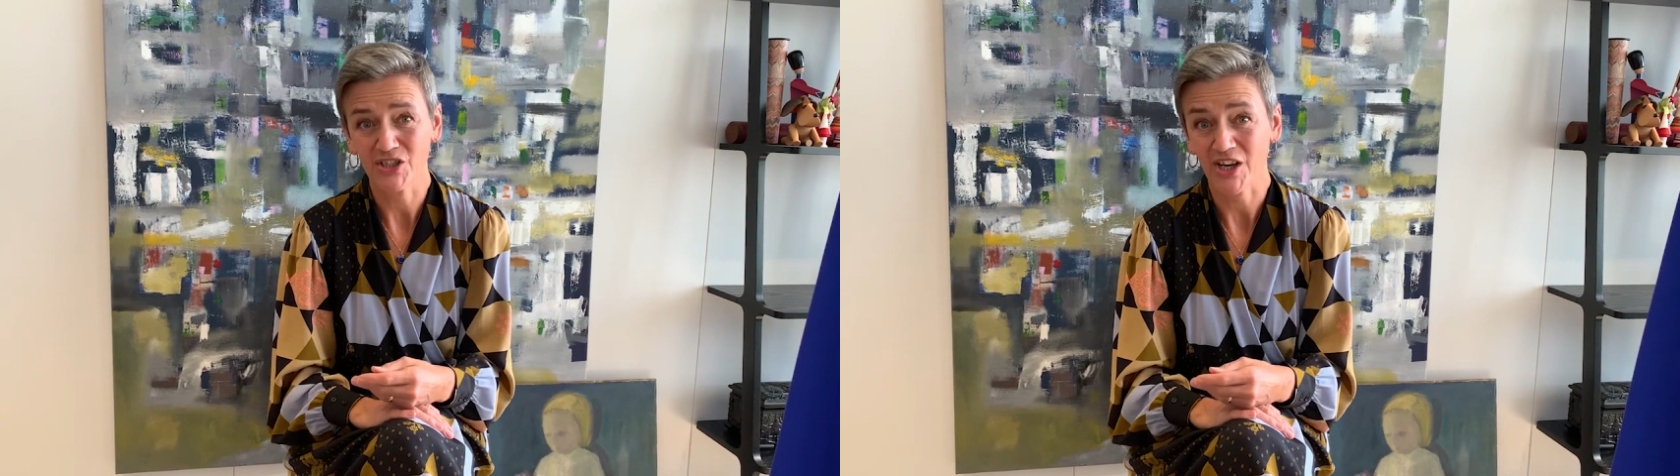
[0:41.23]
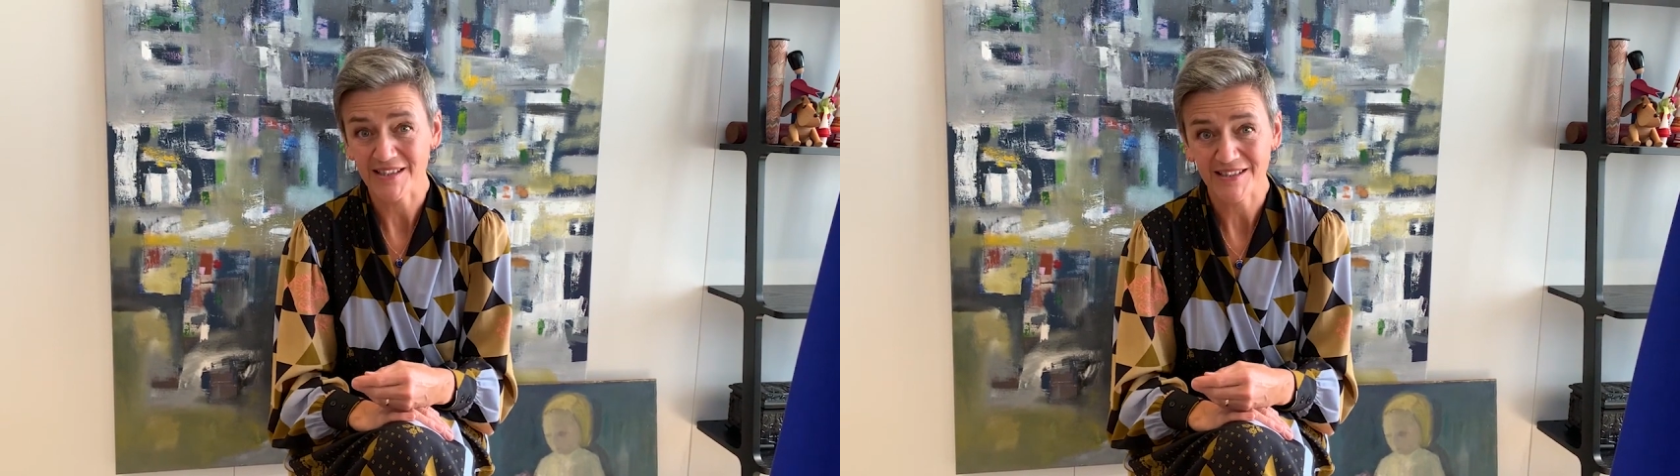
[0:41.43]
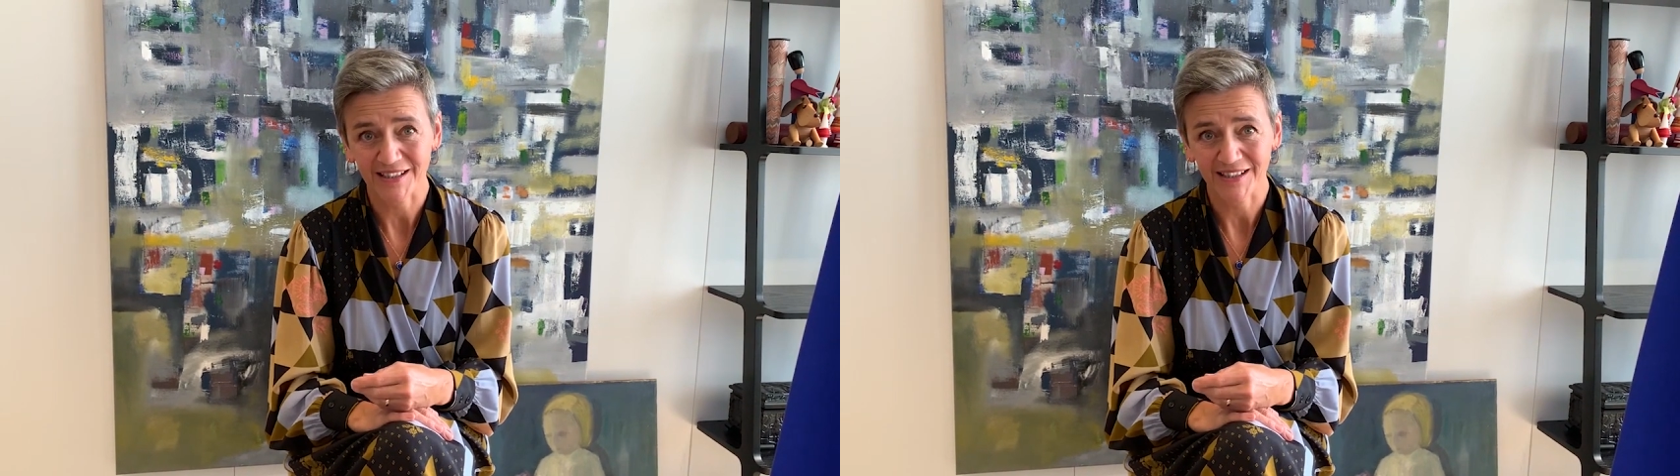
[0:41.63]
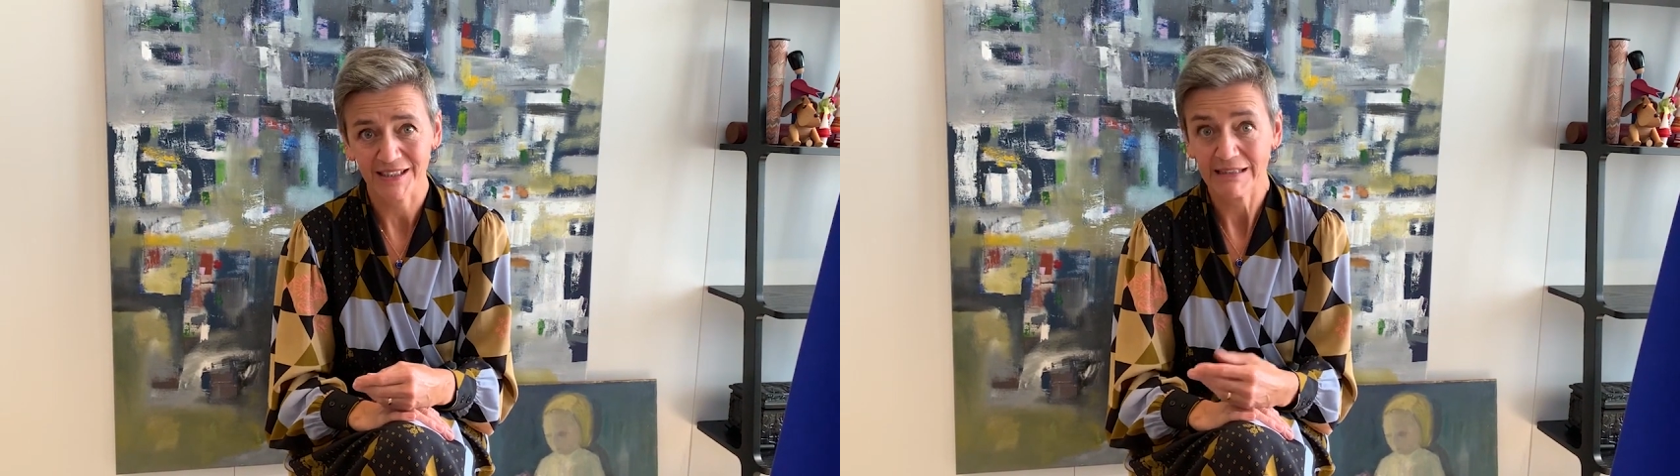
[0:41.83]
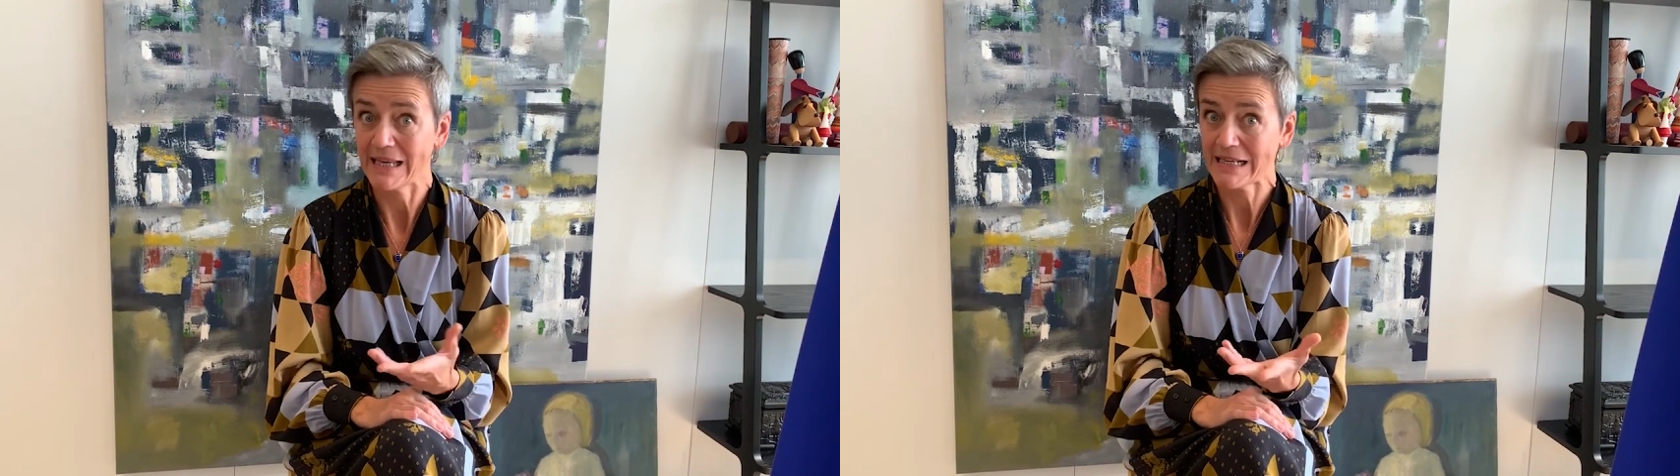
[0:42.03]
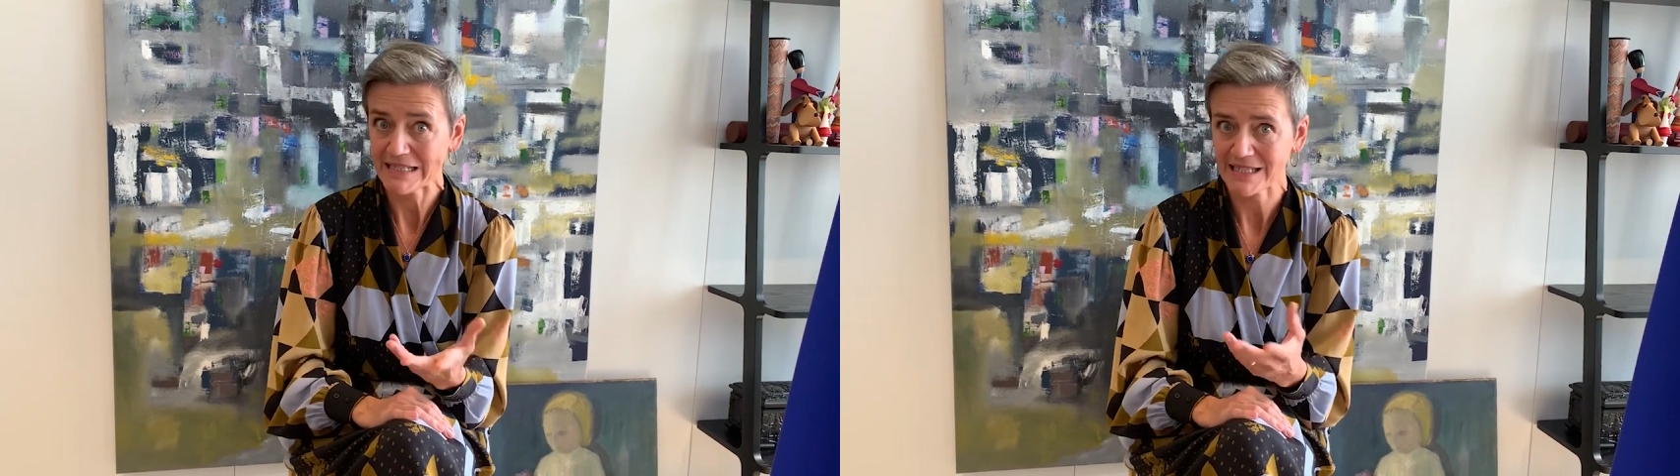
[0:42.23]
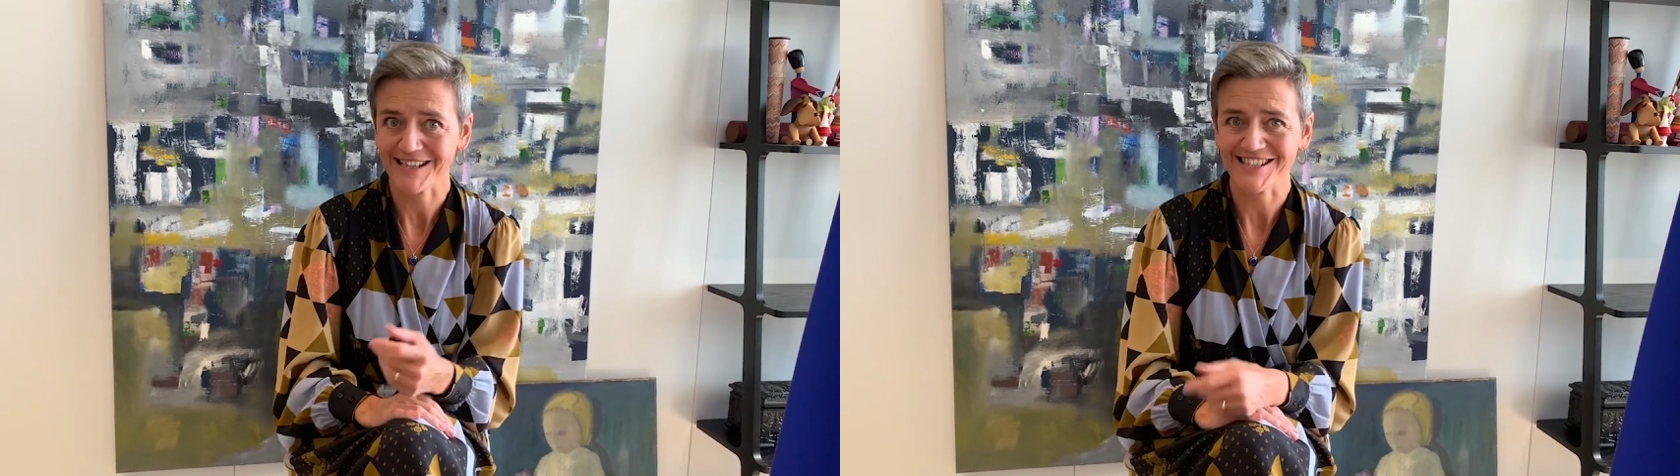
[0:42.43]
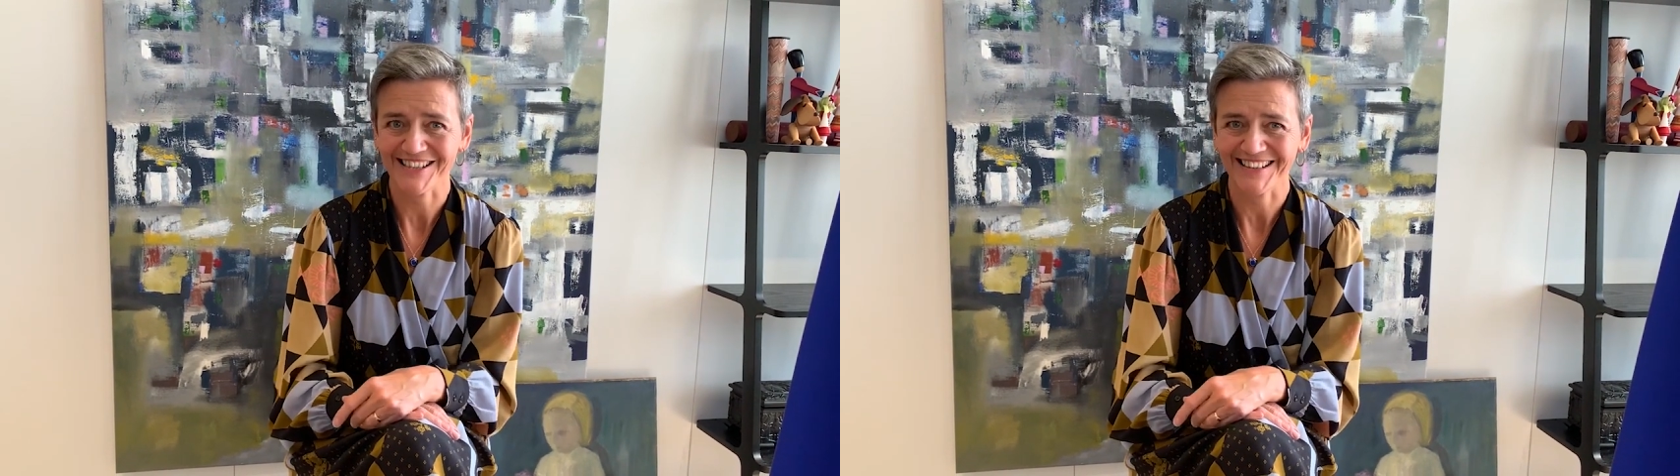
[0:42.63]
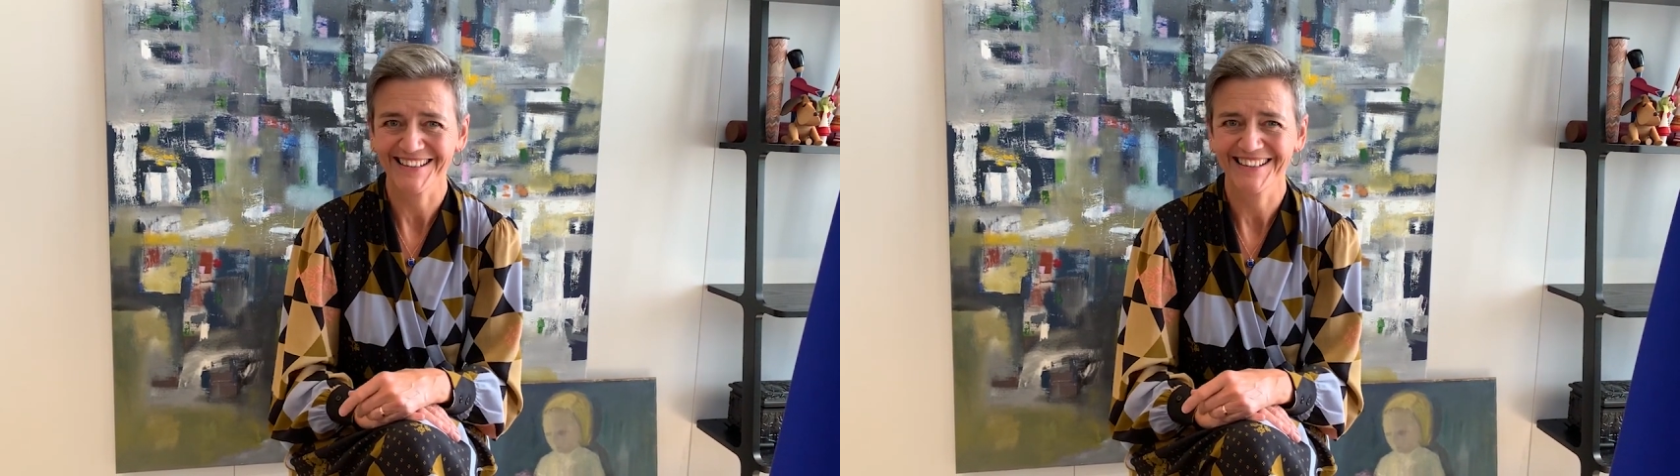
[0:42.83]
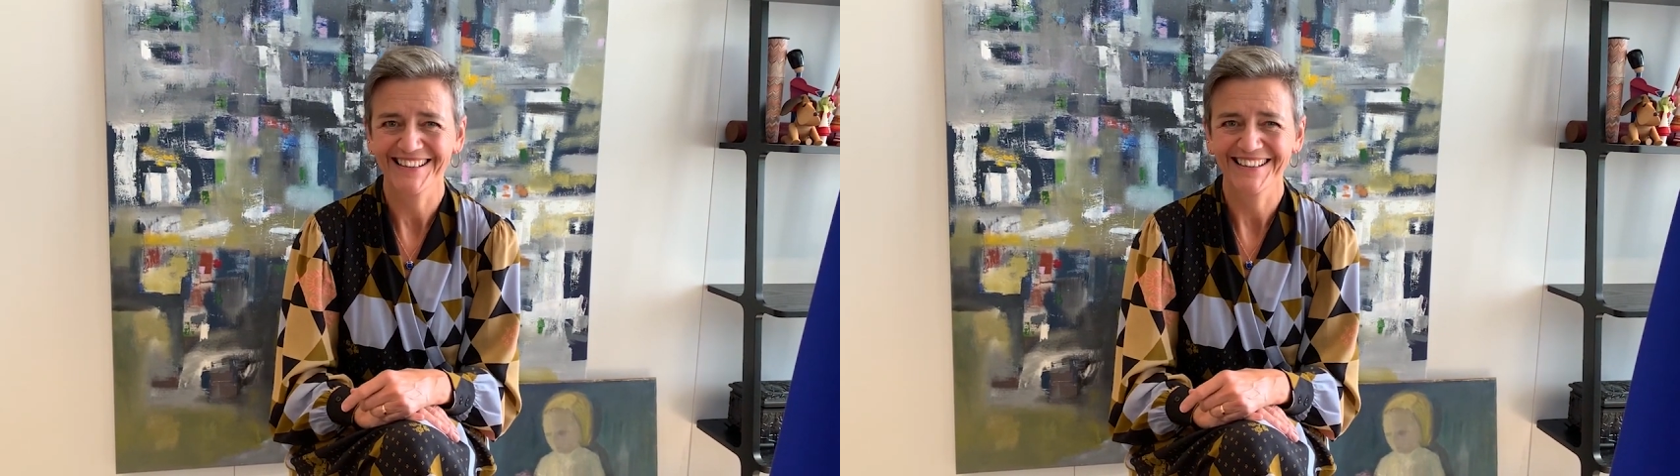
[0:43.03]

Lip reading: chatting, exercising.